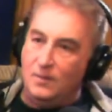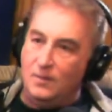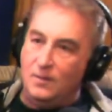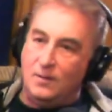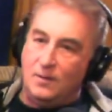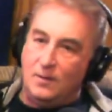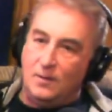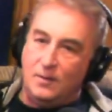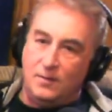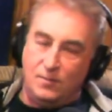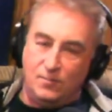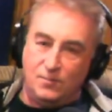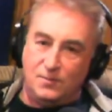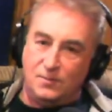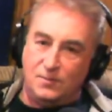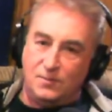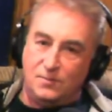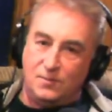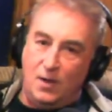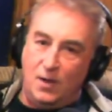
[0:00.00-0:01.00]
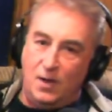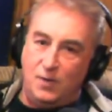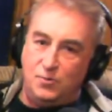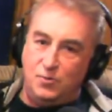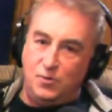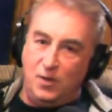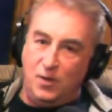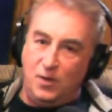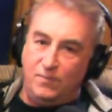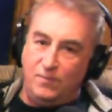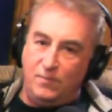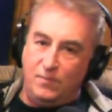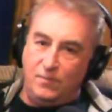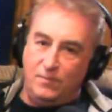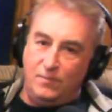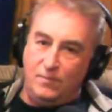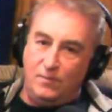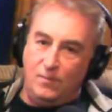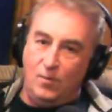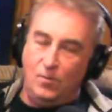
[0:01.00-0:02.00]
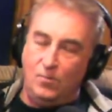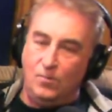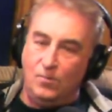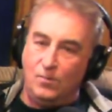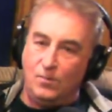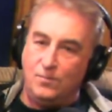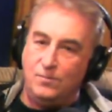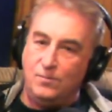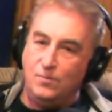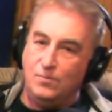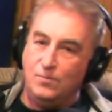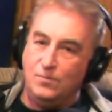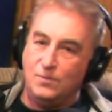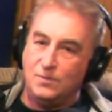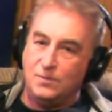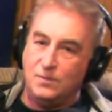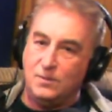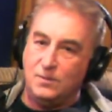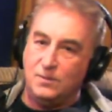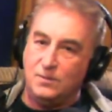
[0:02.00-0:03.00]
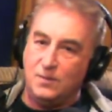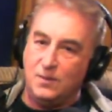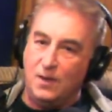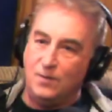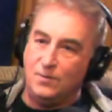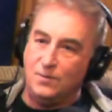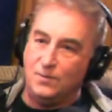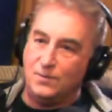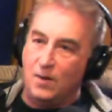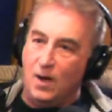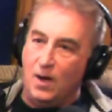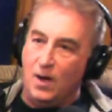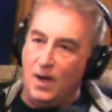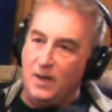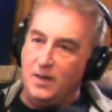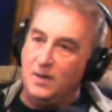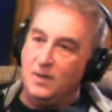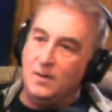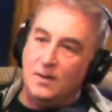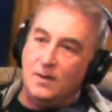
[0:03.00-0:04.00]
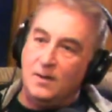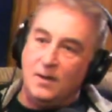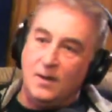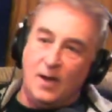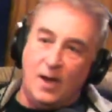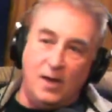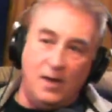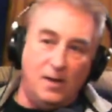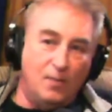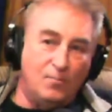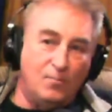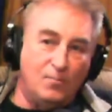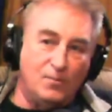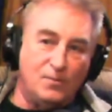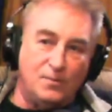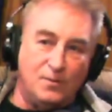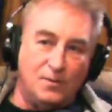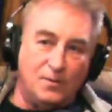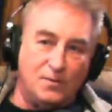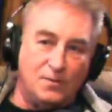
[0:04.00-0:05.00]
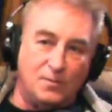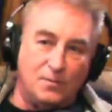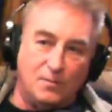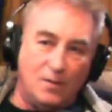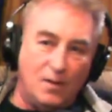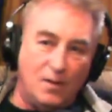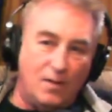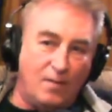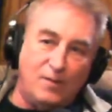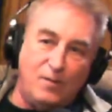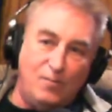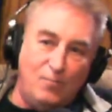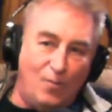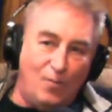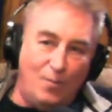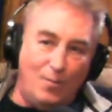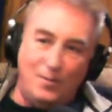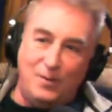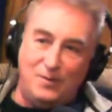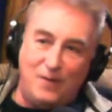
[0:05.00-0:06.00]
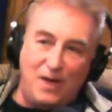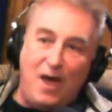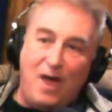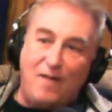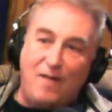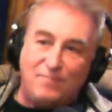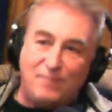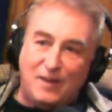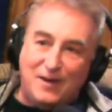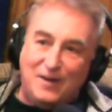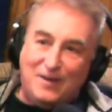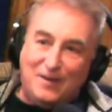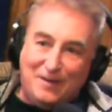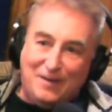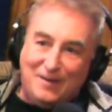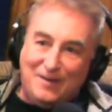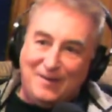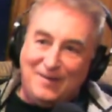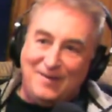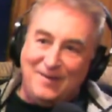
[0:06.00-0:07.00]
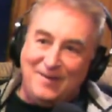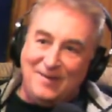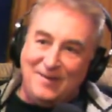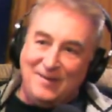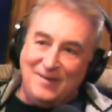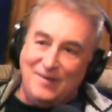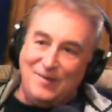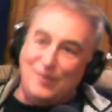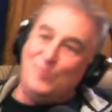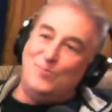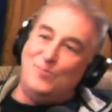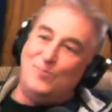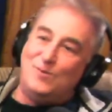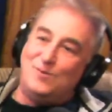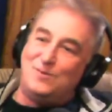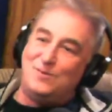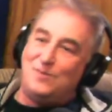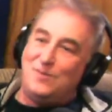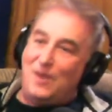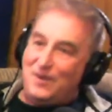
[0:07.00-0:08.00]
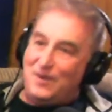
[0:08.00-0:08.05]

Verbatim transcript: There was this guy, Jeff Howarth, who was the sales guy. And there was this lovely woman, Daphne, who was like